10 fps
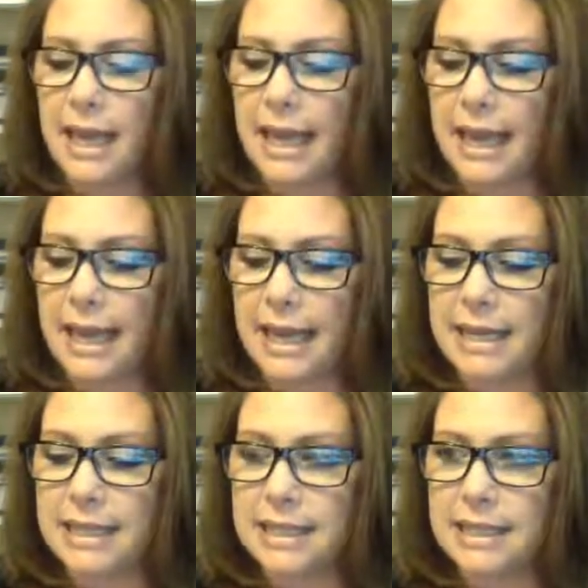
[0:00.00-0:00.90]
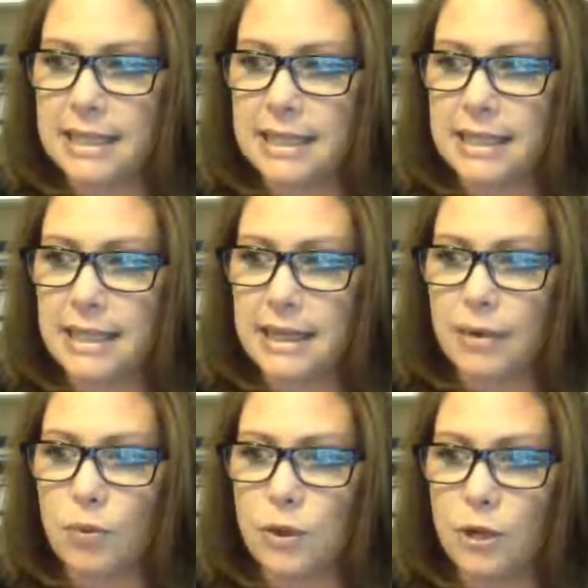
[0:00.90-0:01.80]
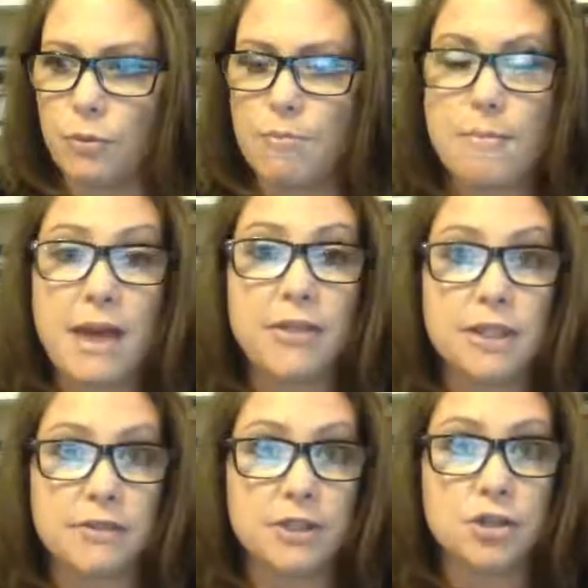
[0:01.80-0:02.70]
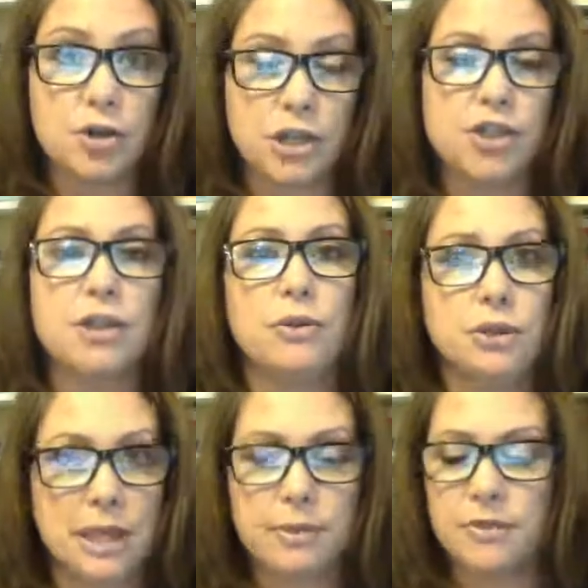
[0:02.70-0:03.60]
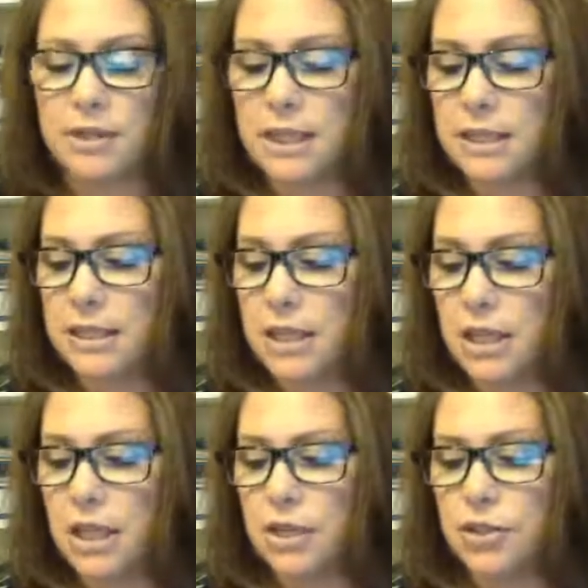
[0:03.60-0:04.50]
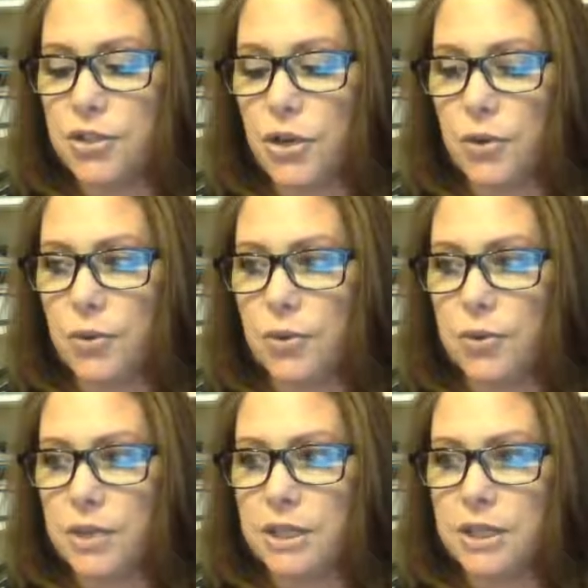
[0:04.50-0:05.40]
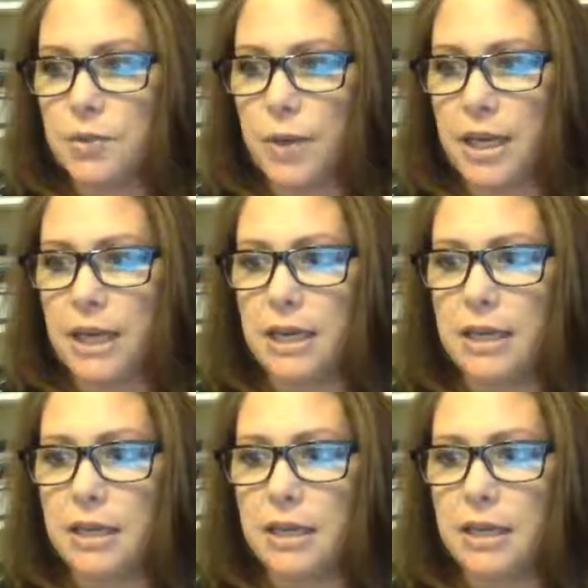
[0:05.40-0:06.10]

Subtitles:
and methods of instruction, those types of things. So this is when